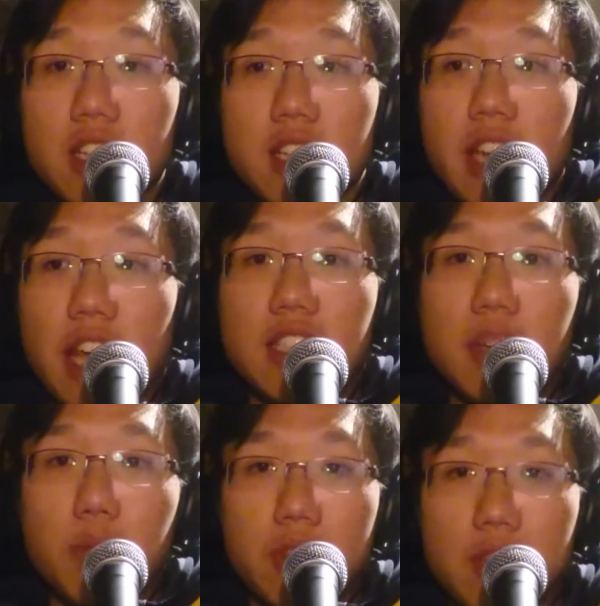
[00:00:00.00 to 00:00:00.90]

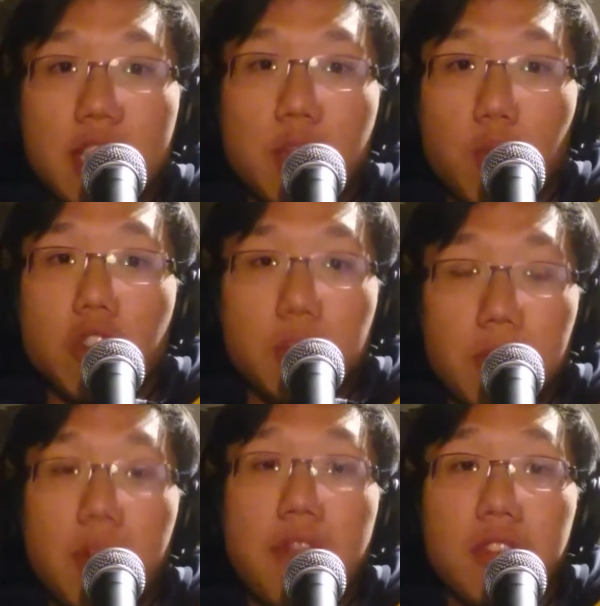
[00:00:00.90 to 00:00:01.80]
except with less
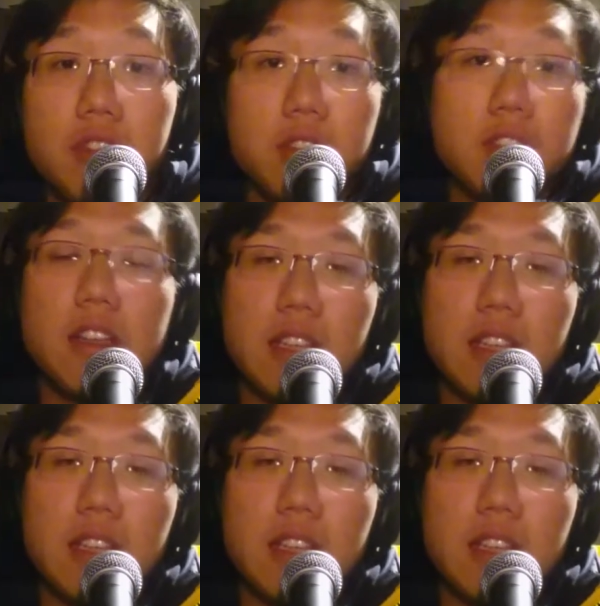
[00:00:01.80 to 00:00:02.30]
Watchmen references.